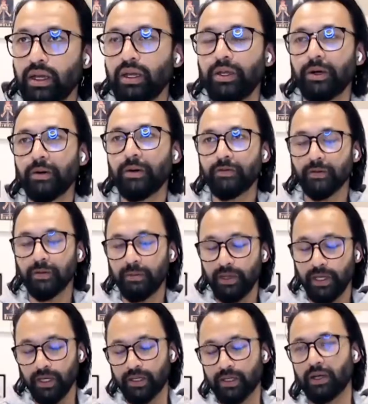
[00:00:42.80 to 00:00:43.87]
You know, for
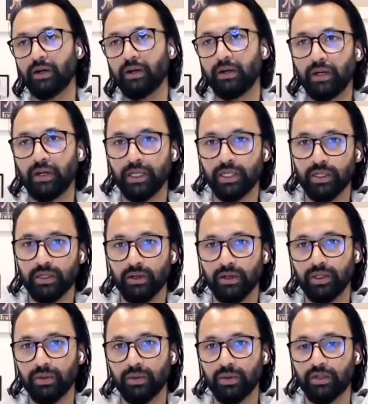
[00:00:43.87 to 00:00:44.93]
me, it
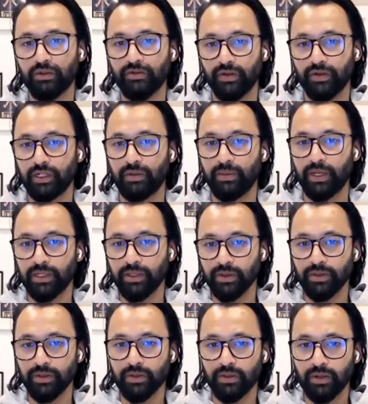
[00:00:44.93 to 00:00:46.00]
starts with the
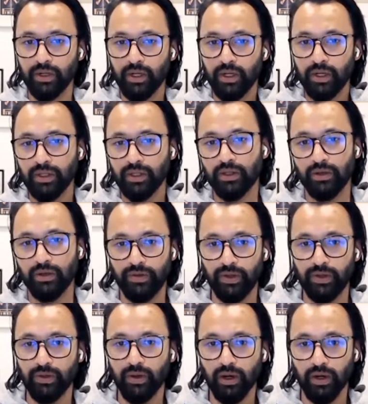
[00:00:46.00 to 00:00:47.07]
fundamentals. So if
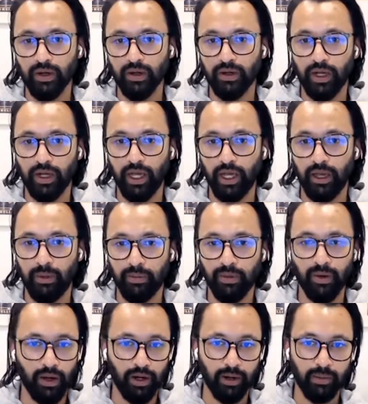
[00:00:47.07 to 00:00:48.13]
you are a
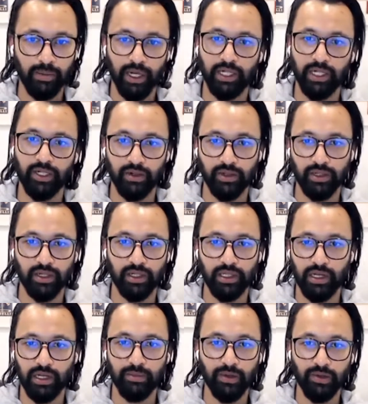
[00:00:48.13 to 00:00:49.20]
product manager, as an
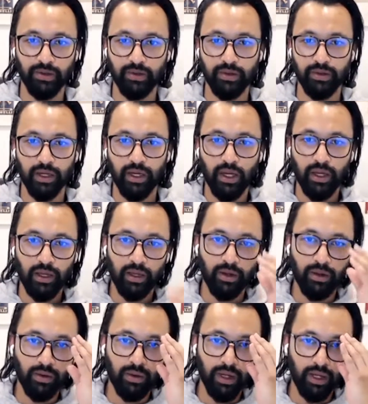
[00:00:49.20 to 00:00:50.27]
example, you
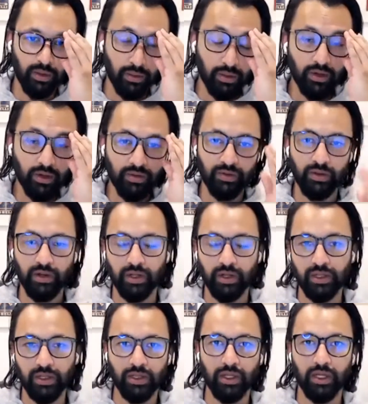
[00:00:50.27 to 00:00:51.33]
know, in order for
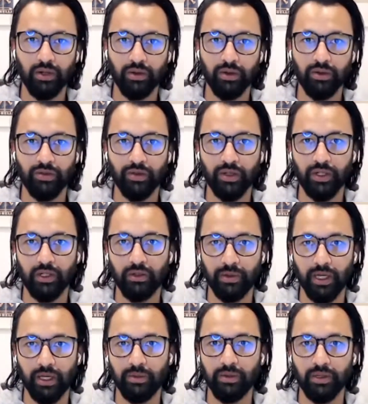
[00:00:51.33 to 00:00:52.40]
you to be
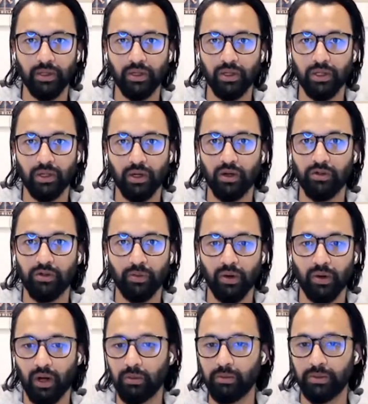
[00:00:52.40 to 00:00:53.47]
able to solve
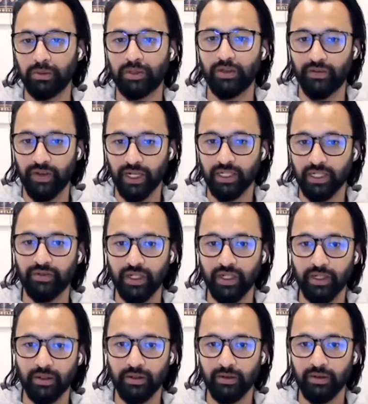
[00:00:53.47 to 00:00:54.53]
problems
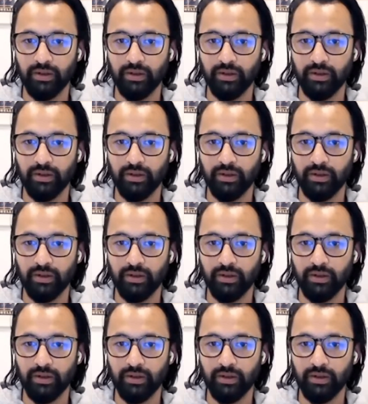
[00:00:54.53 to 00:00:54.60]
effectively,